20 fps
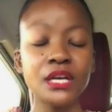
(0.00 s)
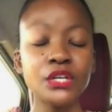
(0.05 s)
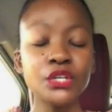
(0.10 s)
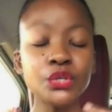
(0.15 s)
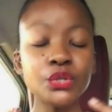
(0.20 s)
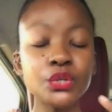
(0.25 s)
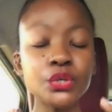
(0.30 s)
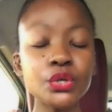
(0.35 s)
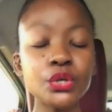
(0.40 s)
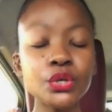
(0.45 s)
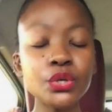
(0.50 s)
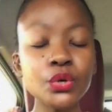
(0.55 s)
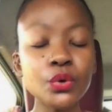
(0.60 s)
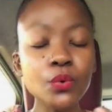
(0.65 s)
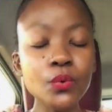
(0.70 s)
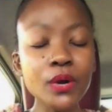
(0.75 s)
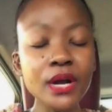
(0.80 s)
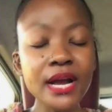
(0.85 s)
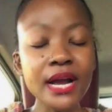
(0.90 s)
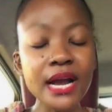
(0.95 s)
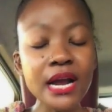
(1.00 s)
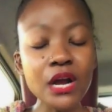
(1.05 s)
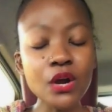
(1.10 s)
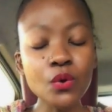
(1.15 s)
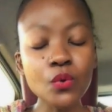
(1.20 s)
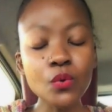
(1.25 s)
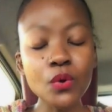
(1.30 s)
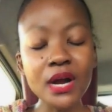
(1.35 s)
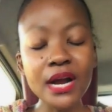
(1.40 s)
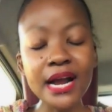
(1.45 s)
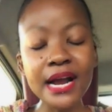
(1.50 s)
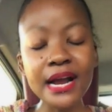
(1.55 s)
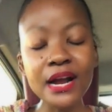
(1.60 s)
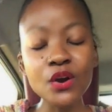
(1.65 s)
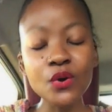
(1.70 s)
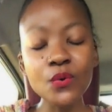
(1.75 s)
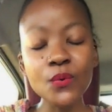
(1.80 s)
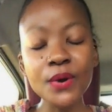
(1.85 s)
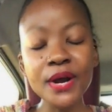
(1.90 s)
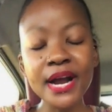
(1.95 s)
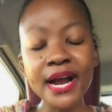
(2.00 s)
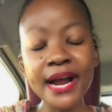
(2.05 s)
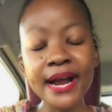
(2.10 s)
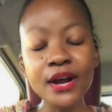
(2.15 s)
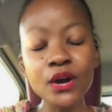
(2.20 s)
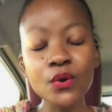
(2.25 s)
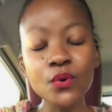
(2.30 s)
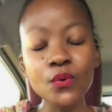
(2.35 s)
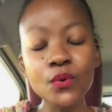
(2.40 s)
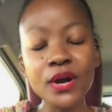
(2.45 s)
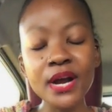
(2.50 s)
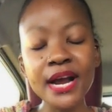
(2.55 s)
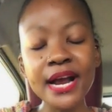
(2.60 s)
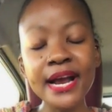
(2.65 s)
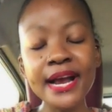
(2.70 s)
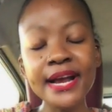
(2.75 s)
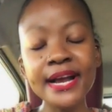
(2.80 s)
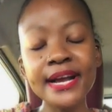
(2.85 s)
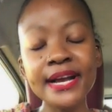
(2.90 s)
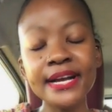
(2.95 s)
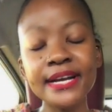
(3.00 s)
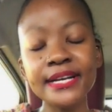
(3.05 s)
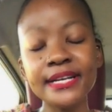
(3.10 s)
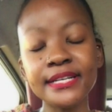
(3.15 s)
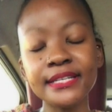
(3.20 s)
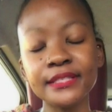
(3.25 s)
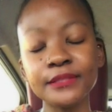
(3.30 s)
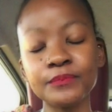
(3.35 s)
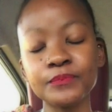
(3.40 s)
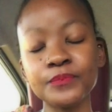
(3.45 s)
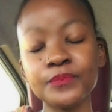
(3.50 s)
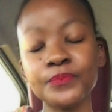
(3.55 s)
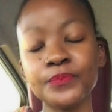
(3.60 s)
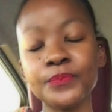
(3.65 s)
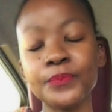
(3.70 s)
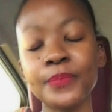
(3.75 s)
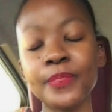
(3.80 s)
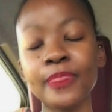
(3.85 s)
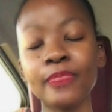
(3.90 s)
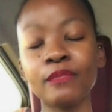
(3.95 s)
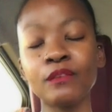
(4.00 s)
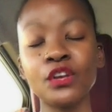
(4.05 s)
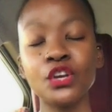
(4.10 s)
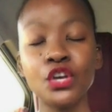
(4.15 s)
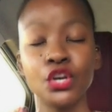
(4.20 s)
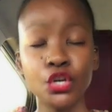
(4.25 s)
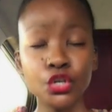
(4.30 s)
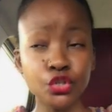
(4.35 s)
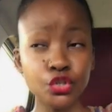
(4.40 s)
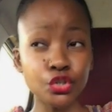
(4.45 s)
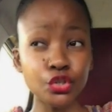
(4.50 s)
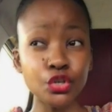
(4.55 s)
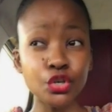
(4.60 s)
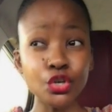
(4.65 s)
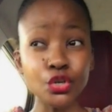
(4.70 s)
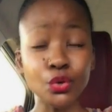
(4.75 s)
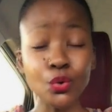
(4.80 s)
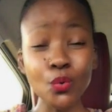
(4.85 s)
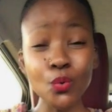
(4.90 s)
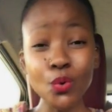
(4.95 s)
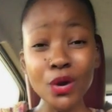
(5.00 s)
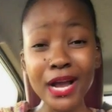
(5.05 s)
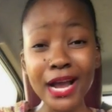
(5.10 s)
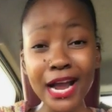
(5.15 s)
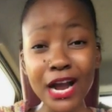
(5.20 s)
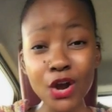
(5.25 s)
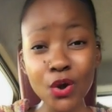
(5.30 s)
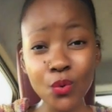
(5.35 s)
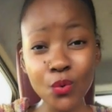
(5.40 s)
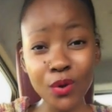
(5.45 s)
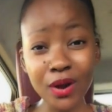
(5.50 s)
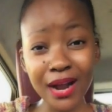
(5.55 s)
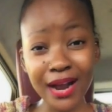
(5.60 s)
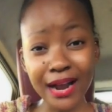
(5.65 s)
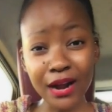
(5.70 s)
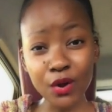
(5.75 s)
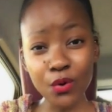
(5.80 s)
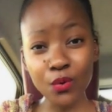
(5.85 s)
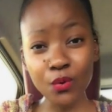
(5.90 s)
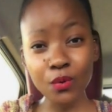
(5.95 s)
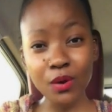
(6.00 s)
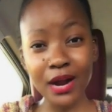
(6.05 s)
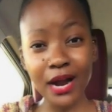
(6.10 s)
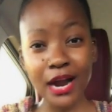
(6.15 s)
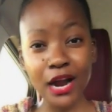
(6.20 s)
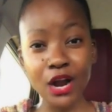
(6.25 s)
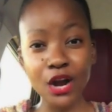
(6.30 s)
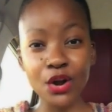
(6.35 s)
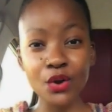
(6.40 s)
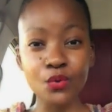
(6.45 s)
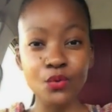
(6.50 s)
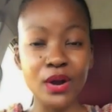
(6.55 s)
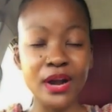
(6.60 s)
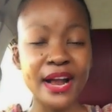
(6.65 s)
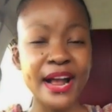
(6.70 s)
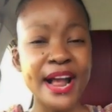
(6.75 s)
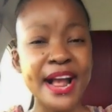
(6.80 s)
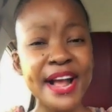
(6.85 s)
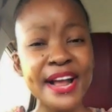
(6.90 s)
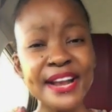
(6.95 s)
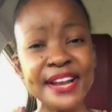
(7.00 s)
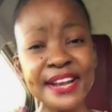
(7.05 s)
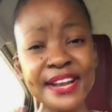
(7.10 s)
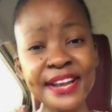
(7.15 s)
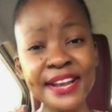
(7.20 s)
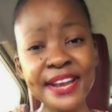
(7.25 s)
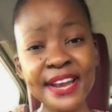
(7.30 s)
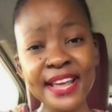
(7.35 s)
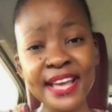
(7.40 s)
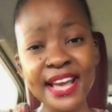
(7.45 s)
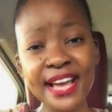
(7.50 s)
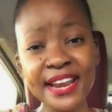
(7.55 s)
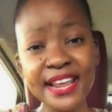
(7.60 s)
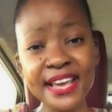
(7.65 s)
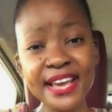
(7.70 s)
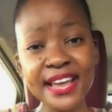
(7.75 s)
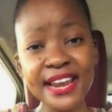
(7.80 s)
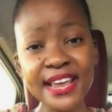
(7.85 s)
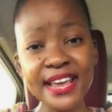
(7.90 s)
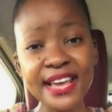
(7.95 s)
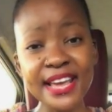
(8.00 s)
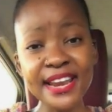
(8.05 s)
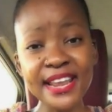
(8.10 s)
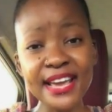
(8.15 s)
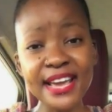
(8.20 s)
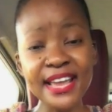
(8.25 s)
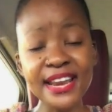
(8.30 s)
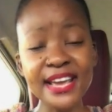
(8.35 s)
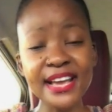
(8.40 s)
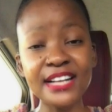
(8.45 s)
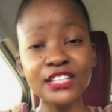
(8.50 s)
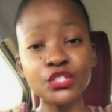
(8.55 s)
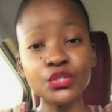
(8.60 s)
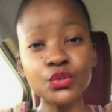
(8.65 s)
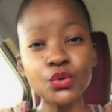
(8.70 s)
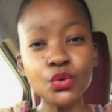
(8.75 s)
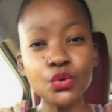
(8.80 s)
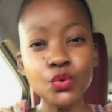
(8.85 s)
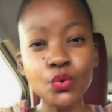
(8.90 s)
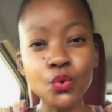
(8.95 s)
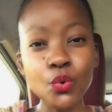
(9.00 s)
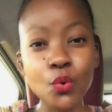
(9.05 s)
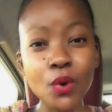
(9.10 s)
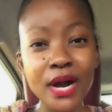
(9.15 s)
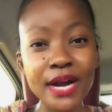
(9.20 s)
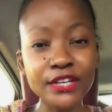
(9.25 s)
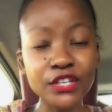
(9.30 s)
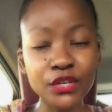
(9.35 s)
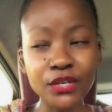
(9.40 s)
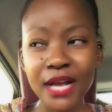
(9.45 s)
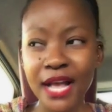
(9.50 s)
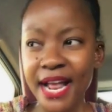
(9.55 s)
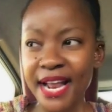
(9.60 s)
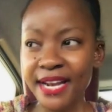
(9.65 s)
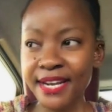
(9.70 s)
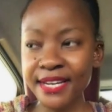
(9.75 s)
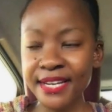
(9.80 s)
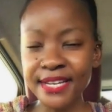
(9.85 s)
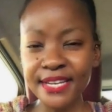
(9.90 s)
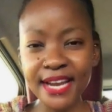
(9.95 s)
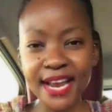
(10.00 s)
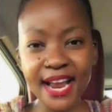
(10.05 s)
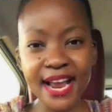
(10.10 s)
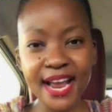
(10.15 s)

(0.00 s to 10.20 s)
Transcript: Doodle queen queen queen queen Doodle queen queen queen queen na na na na na doodle queen da na